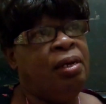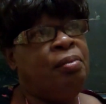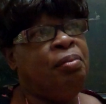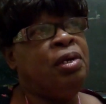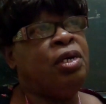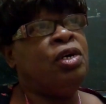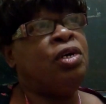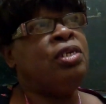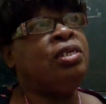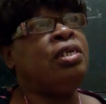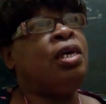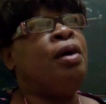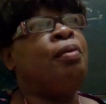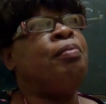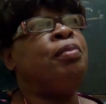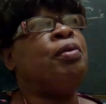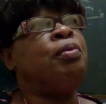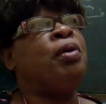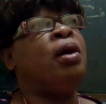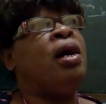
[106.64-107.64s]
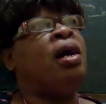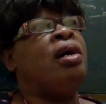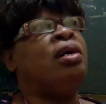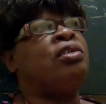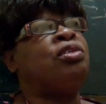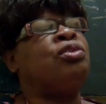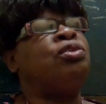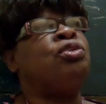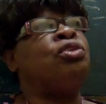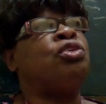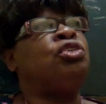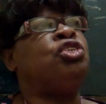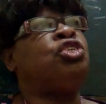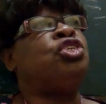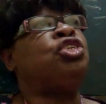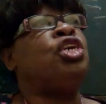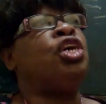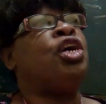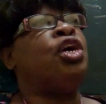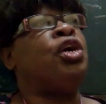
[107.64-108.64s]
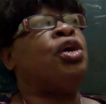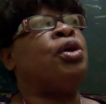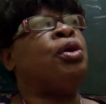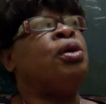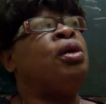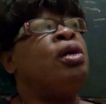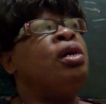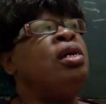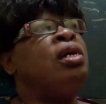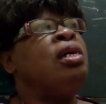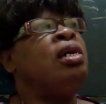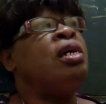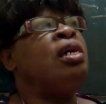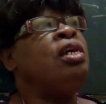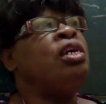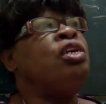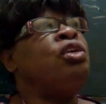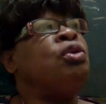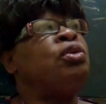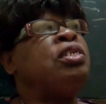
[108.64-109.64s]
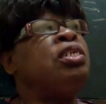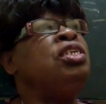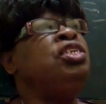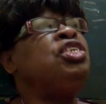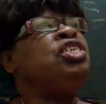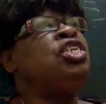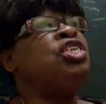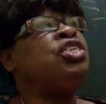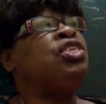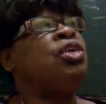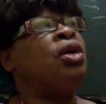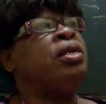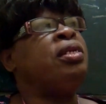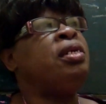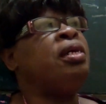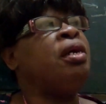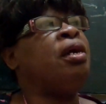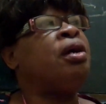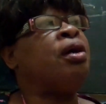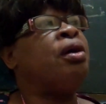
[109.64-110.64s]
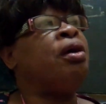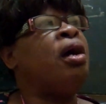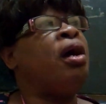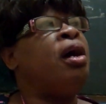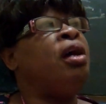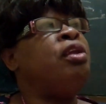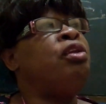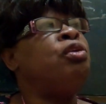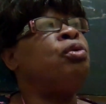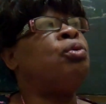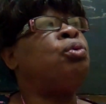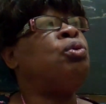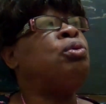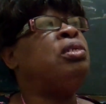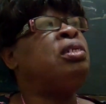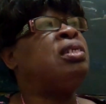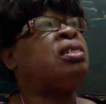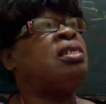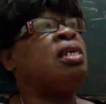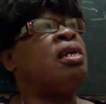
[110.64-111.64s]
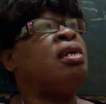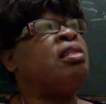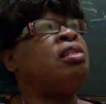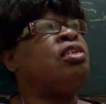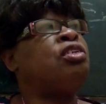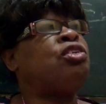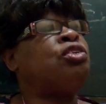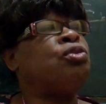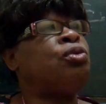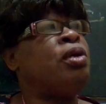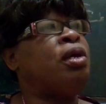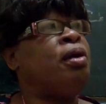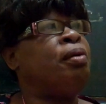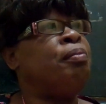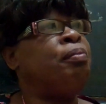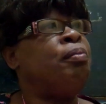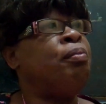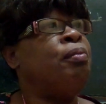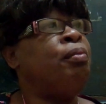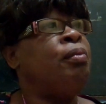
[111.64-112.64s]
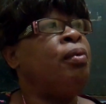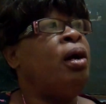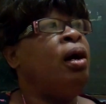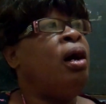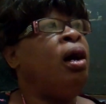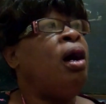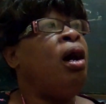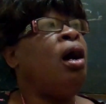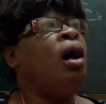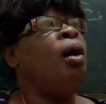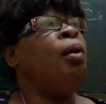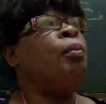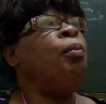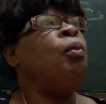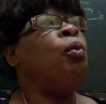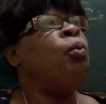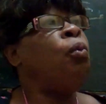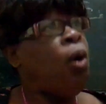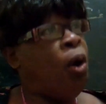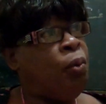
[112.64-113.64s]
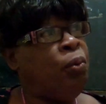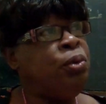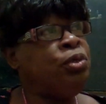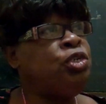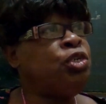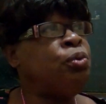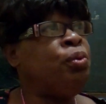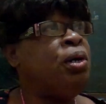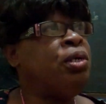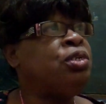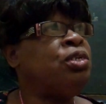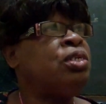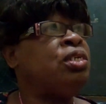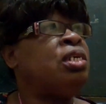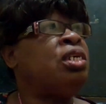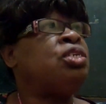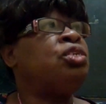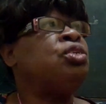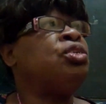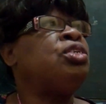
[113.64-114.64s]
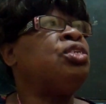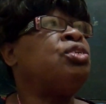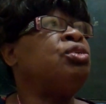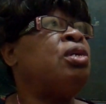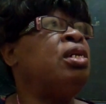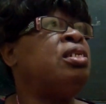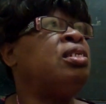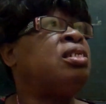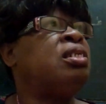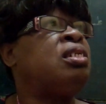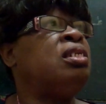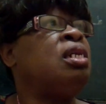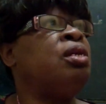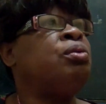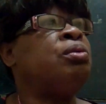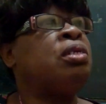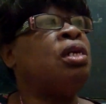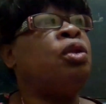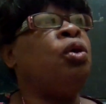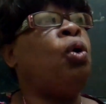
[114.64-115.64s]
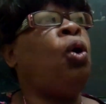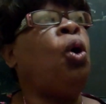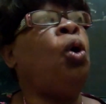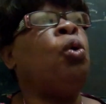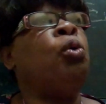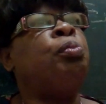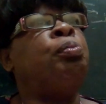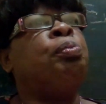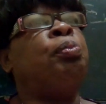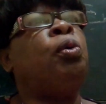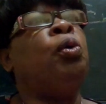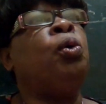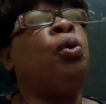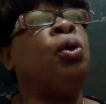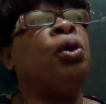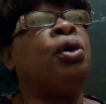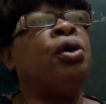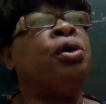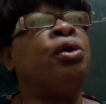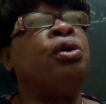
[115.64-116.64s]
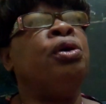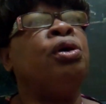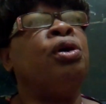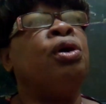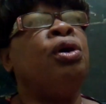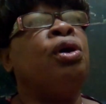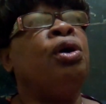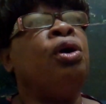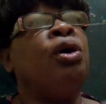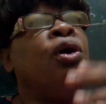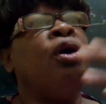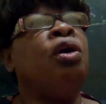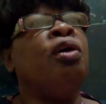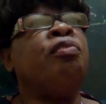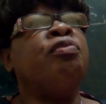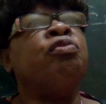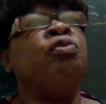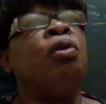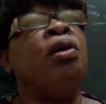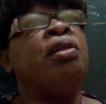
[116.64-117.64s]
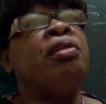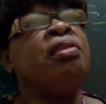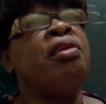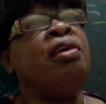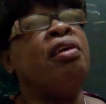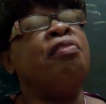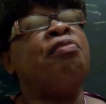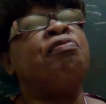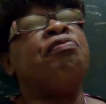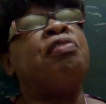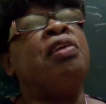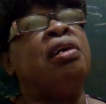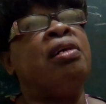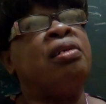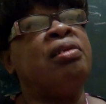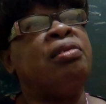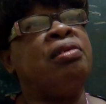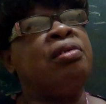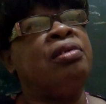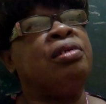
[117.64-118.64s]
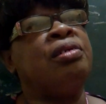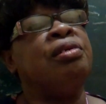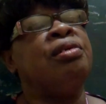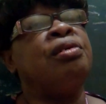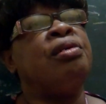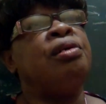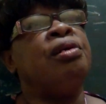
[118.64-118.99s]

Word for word: Because um, they were asked to just share, you know, since he's not here and you couldn't say this to him, um, what would you want to say? So, students, there was an outpour of what they felt